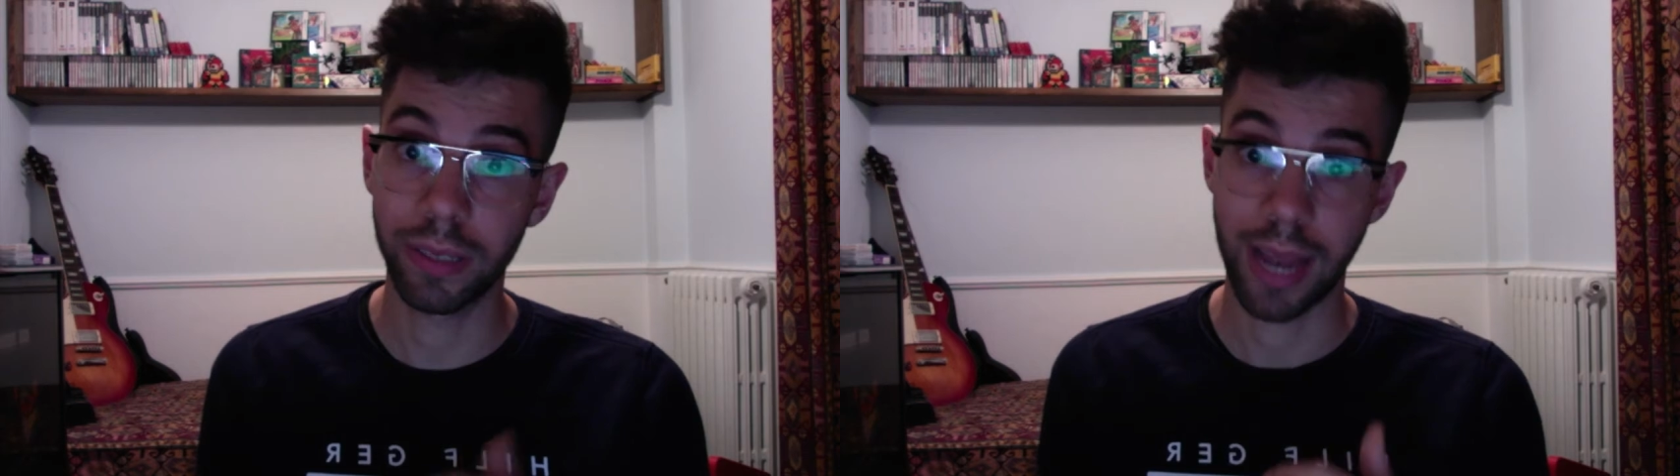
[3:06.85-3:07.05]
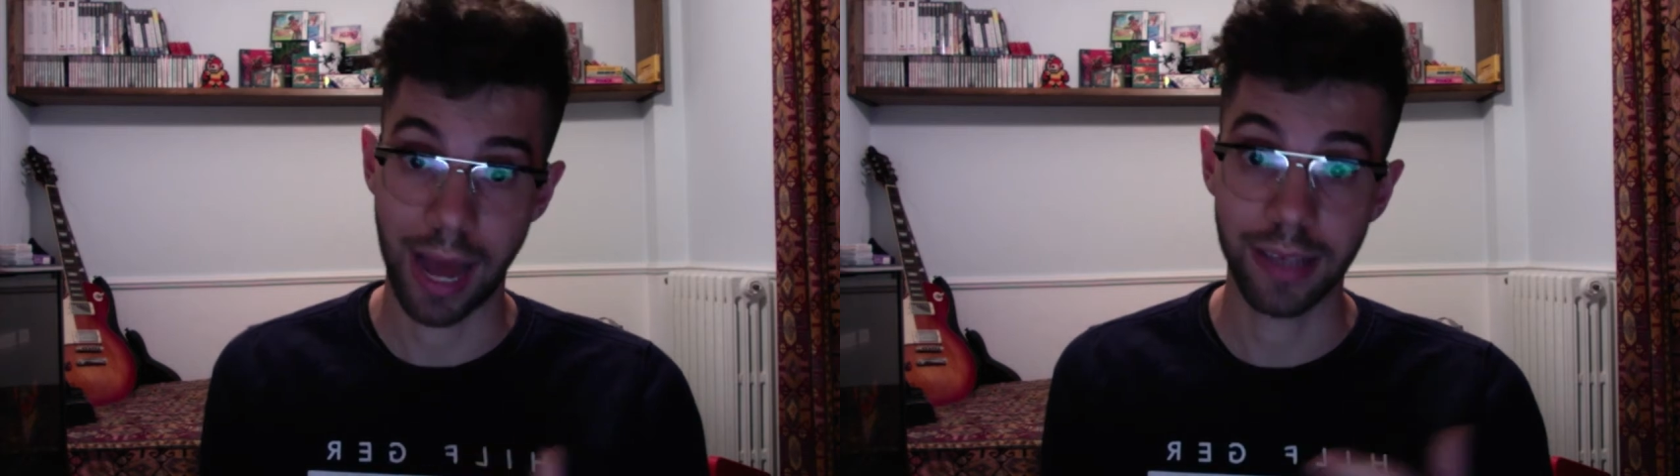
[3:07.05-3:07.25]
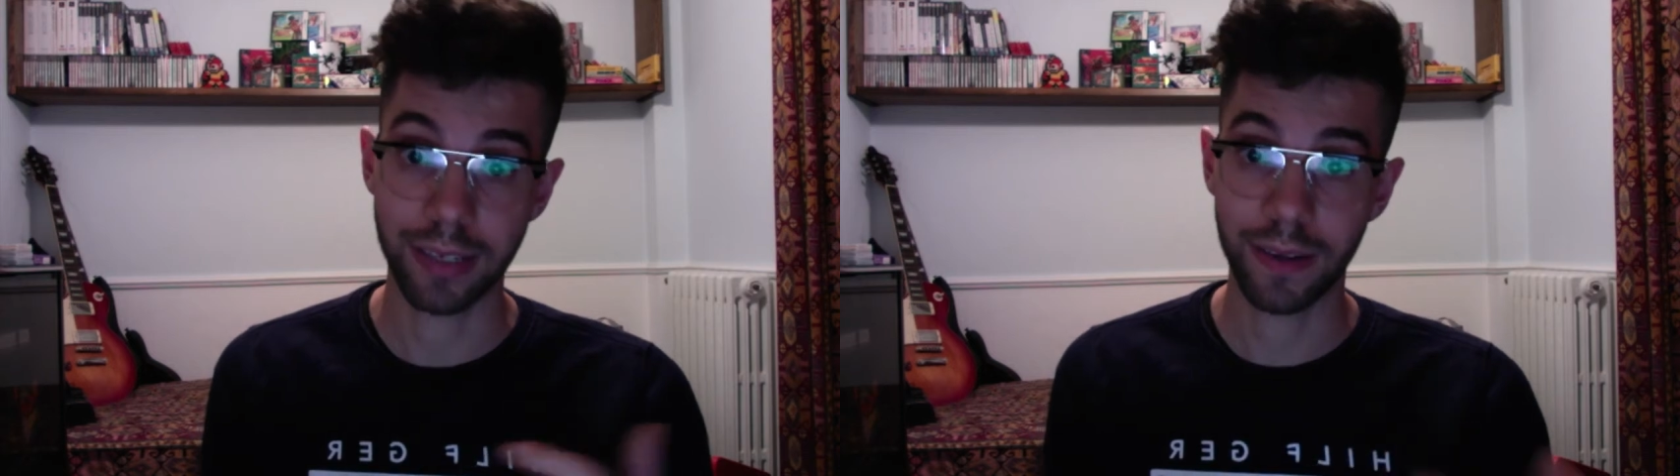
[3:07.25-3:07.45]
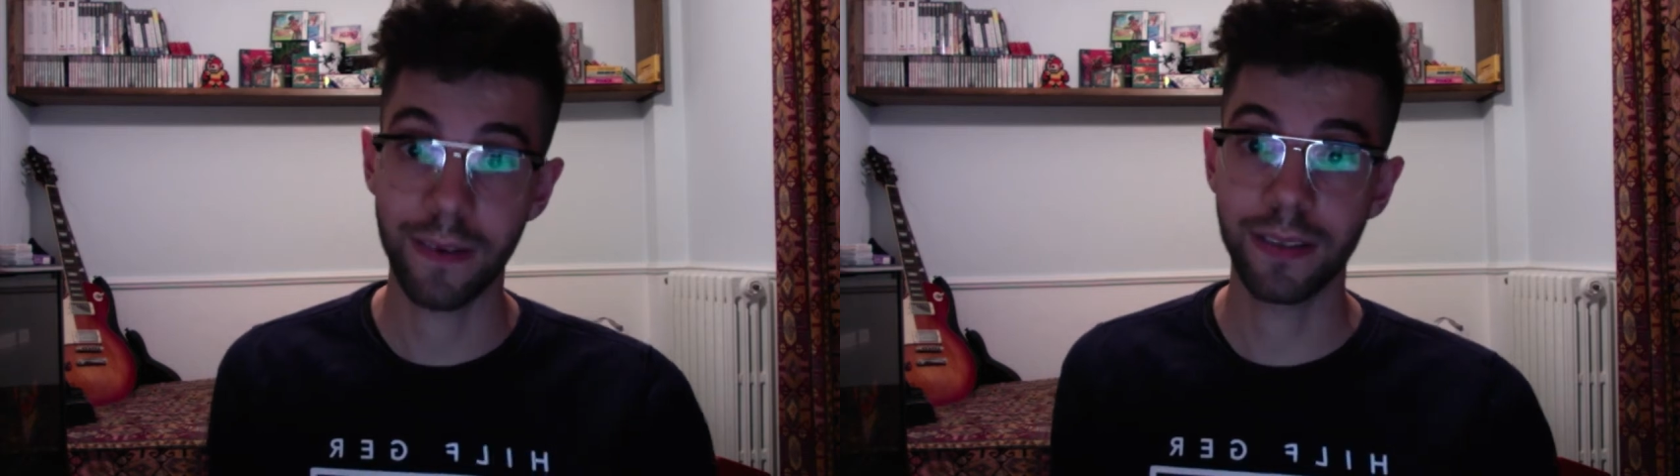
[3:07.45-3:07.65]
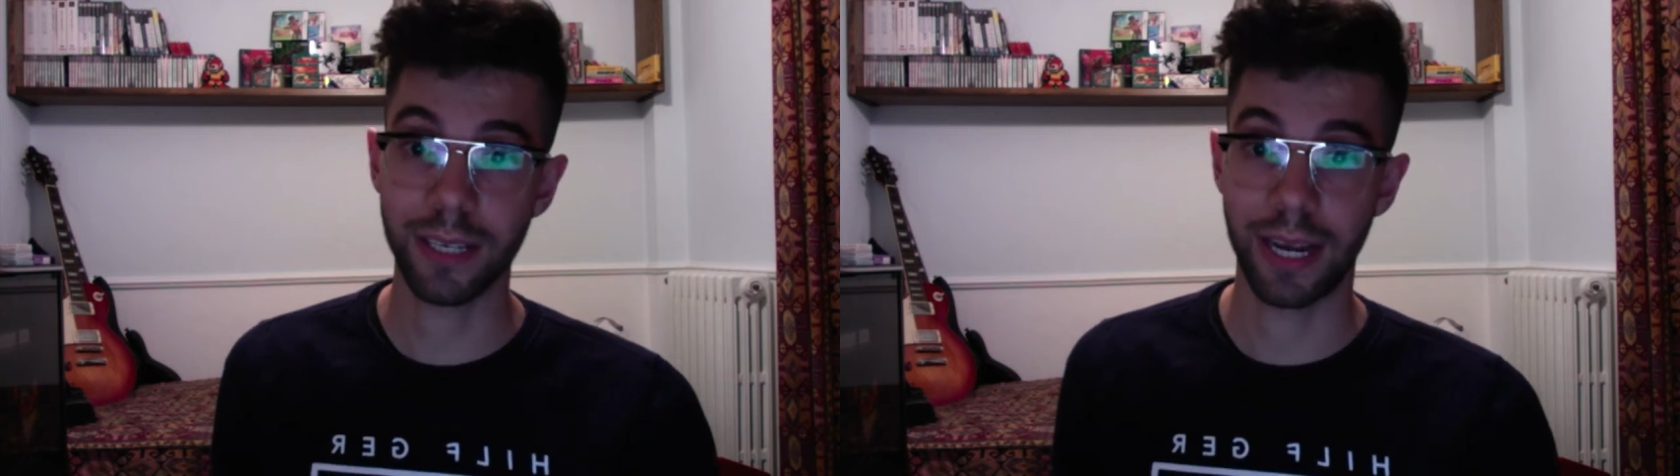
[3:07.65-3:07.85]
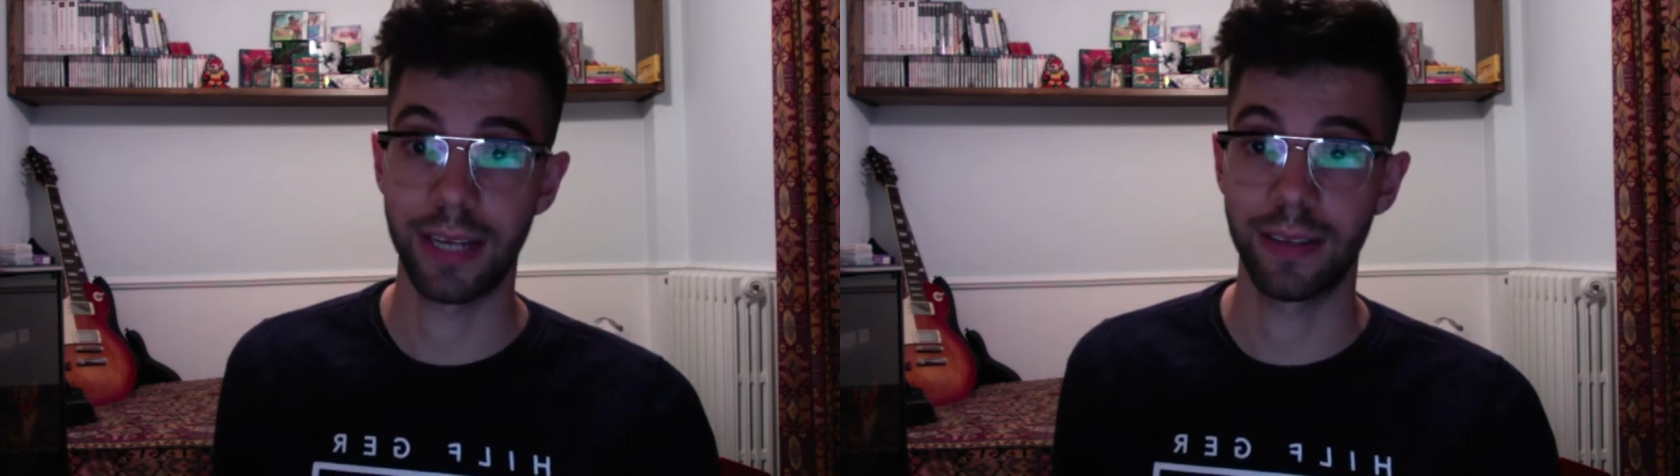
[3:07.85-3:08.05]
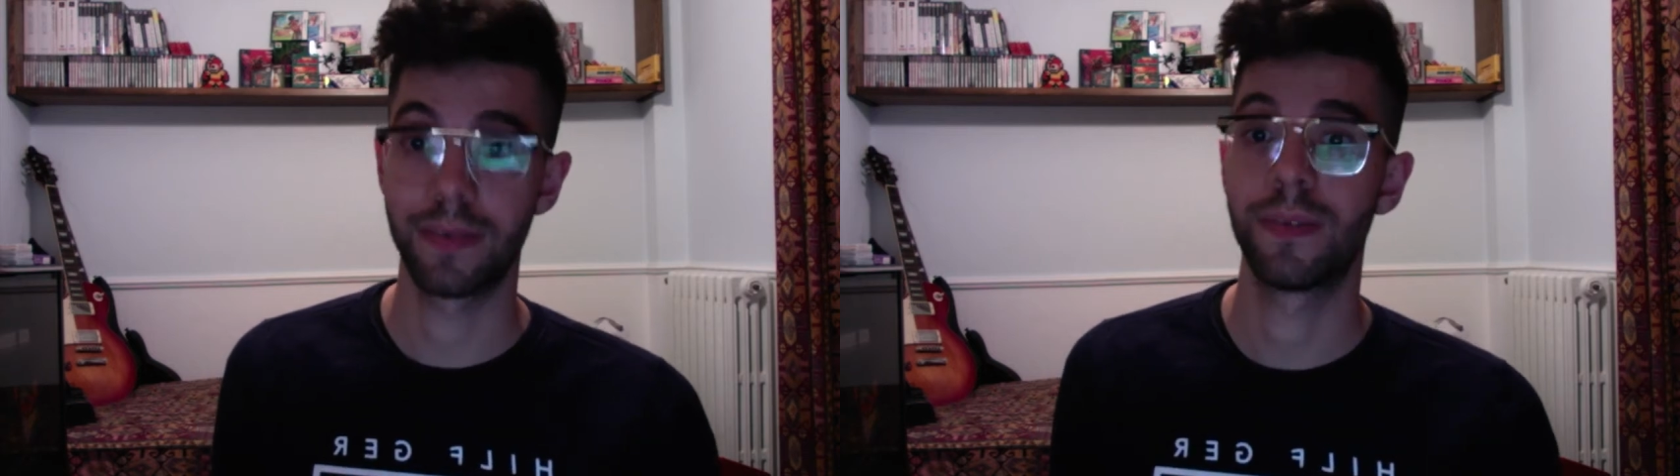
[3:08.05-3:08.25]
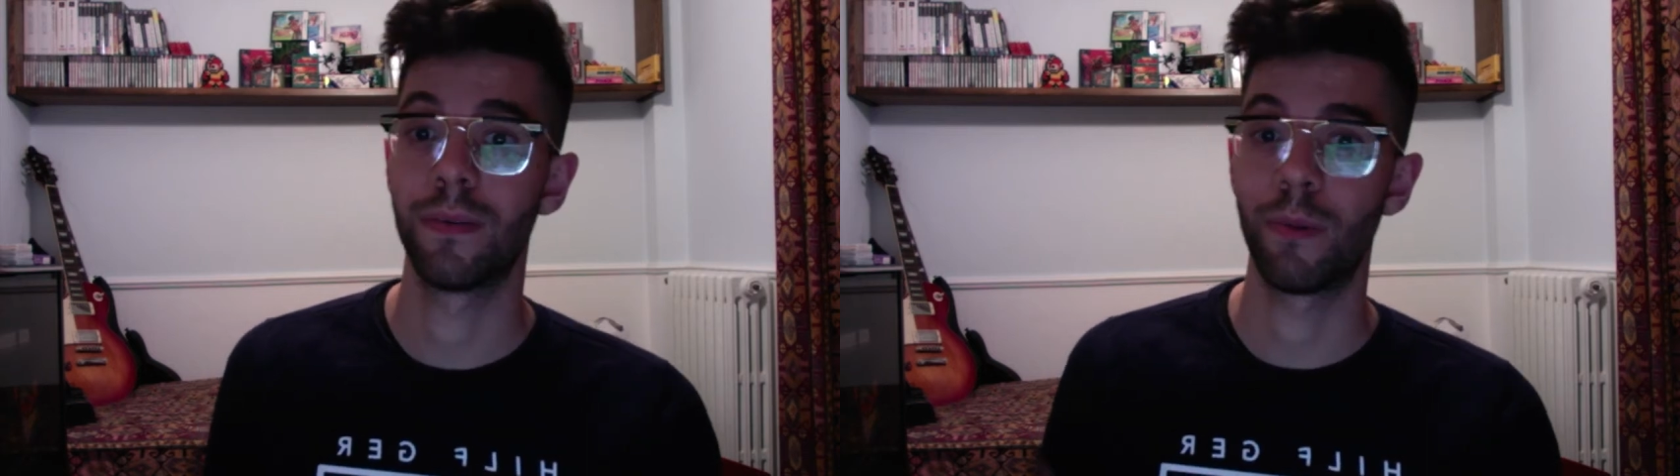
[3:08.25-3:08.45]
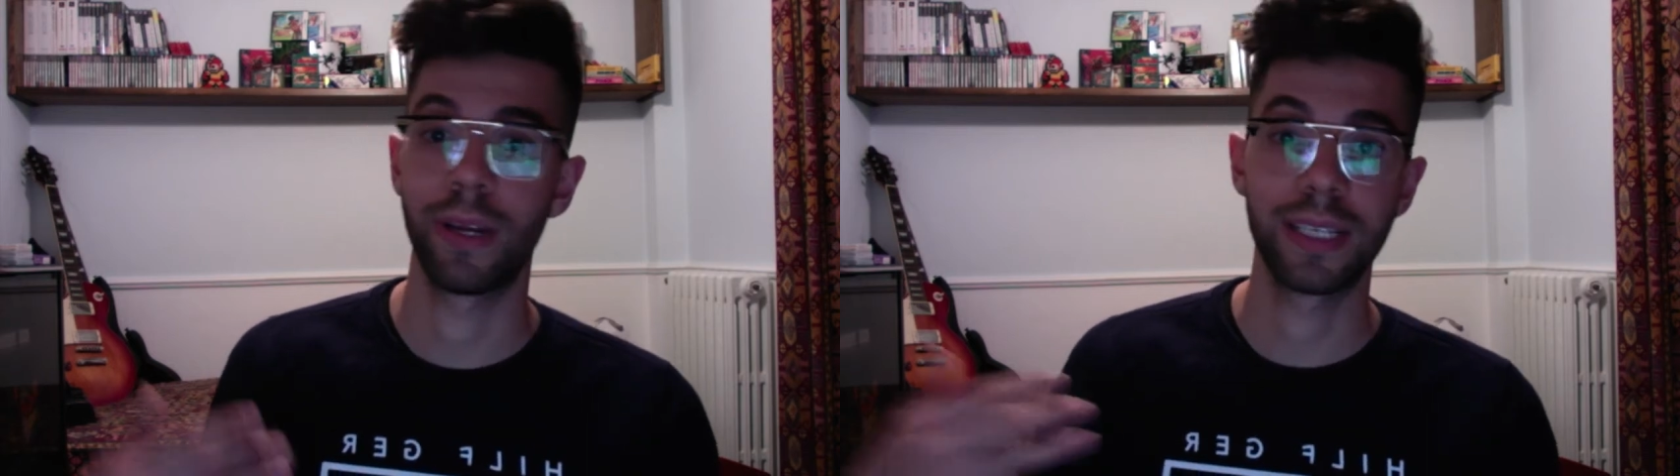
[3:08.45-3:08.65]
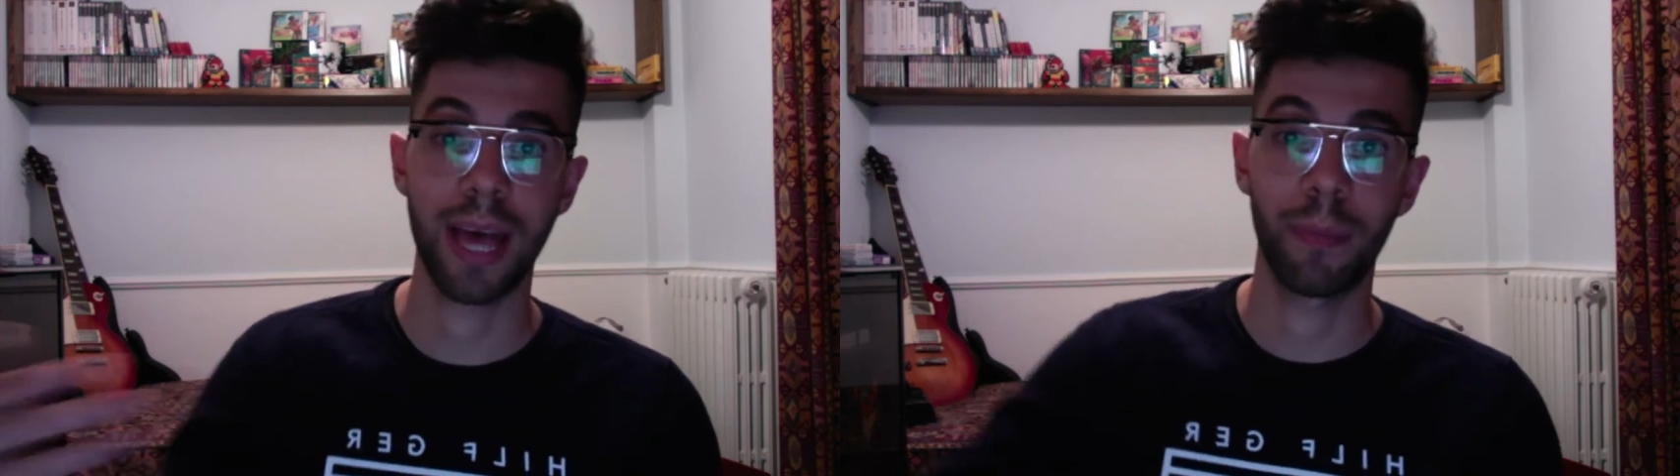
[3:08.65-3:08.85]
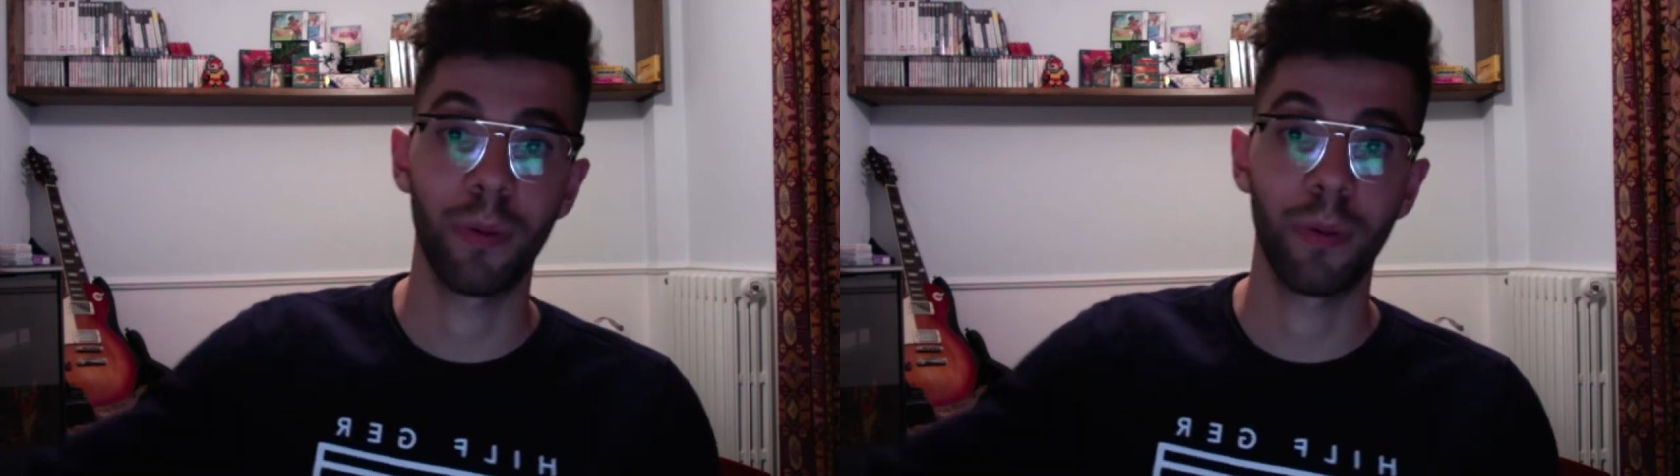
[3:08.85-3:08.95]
the last consonant. So for example,